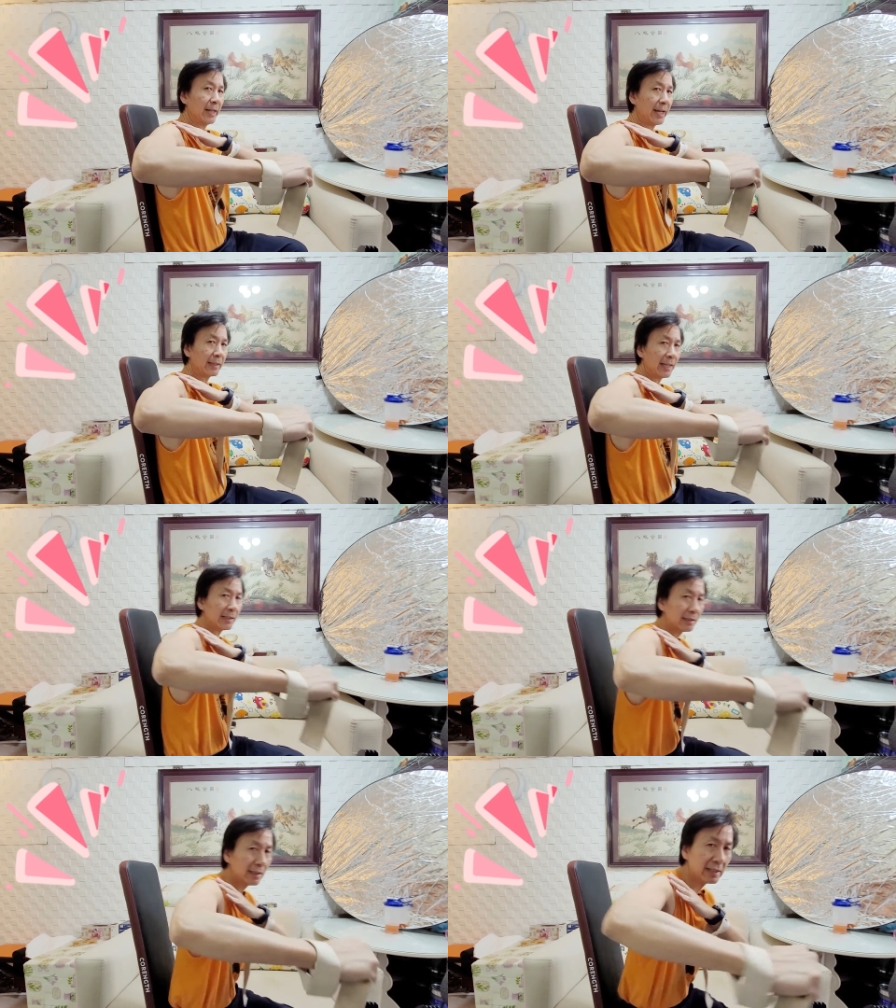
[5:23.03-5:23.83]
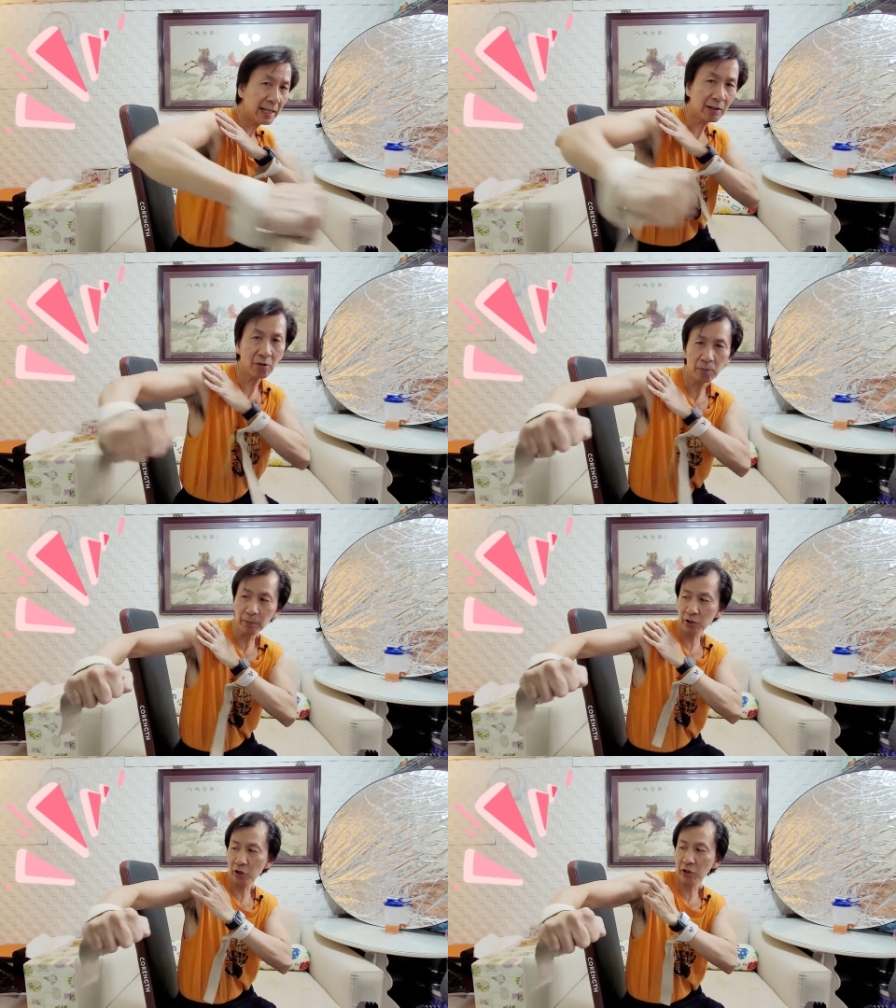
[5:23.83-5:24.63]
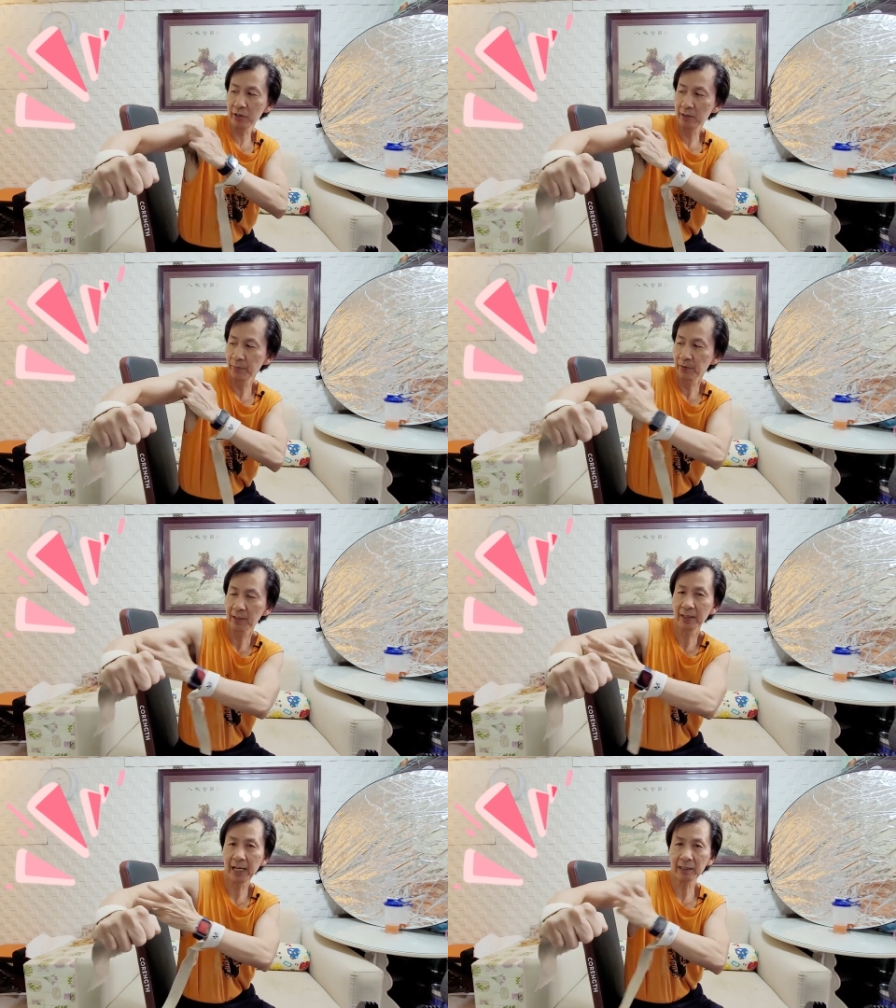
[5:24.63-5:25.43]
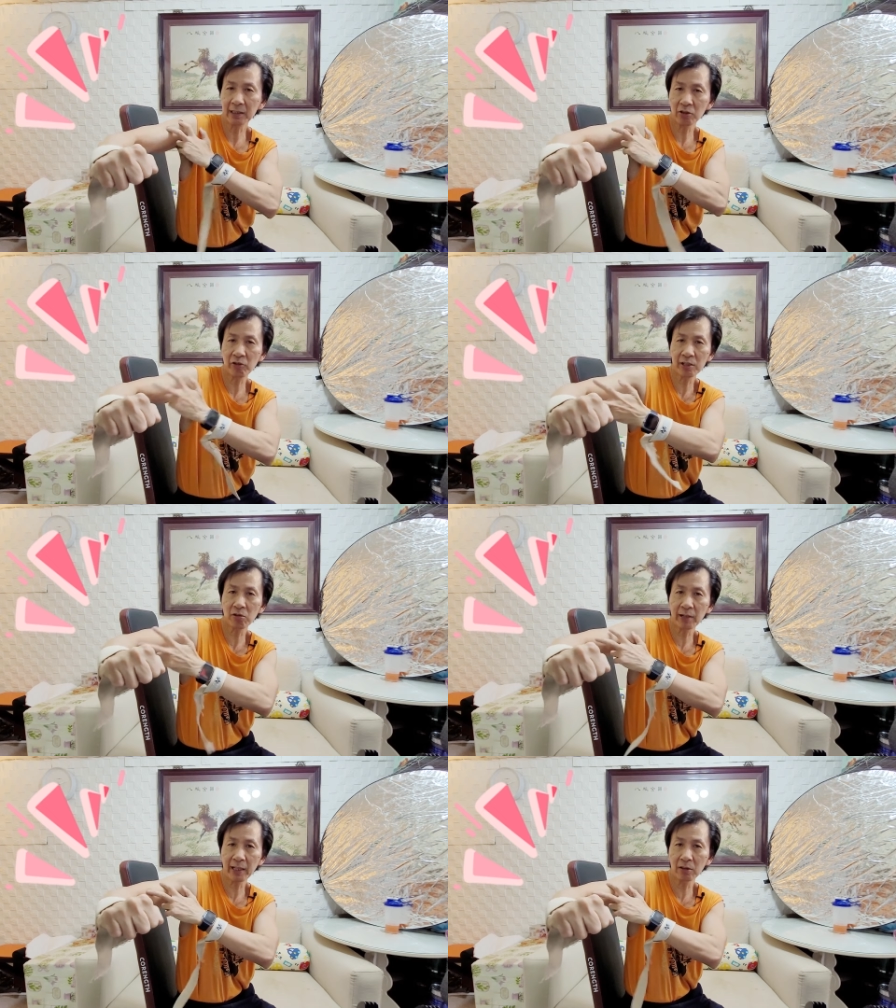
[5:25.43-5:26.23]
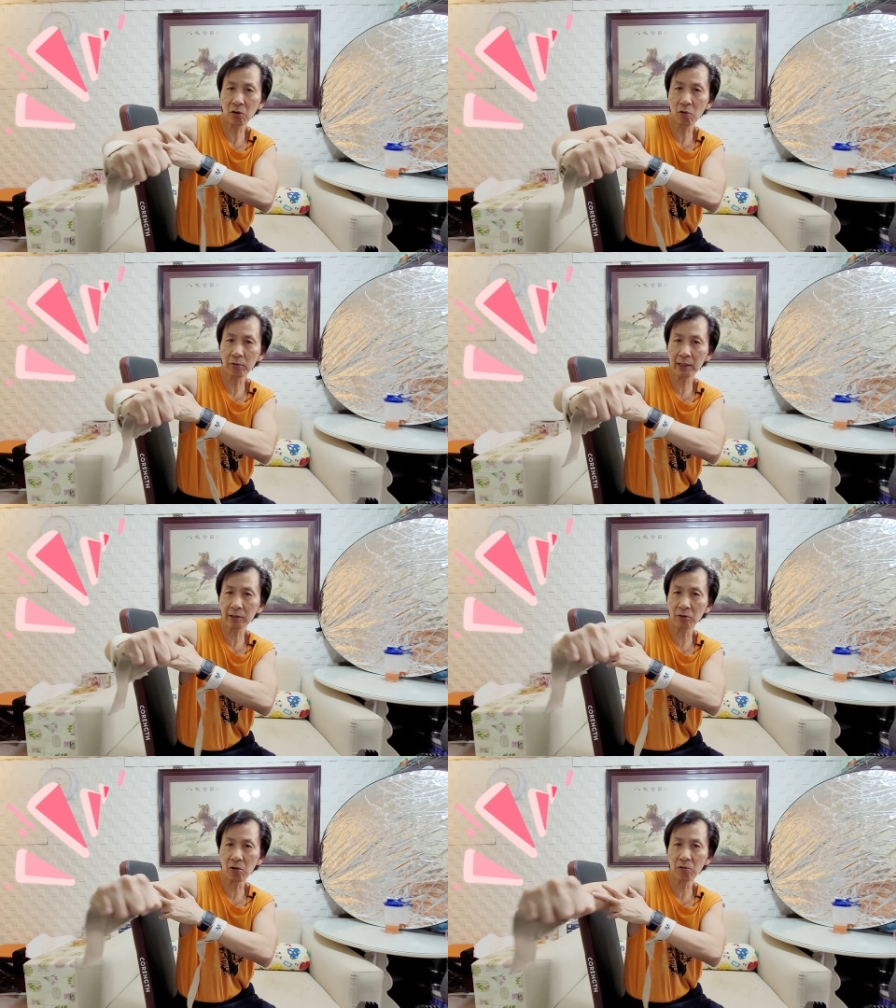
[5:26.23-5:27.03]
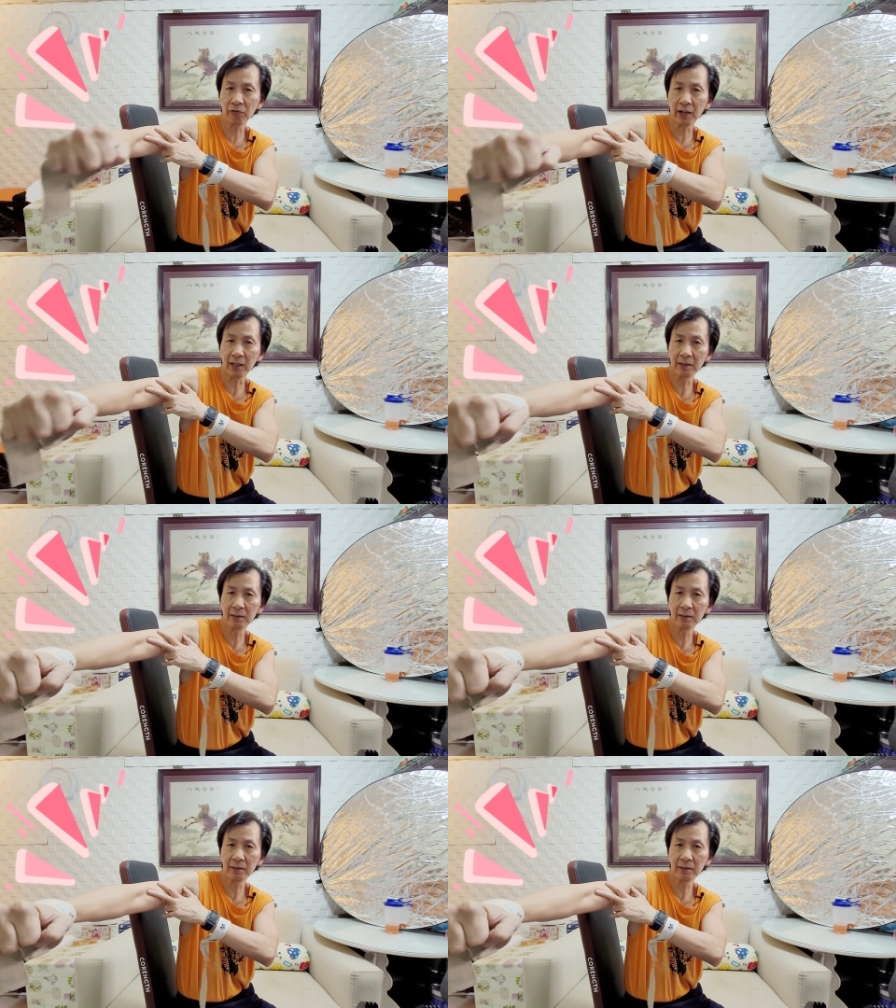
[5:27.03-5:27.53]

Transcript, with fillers: And then this angle between 90 degrees, okay, slowly to over.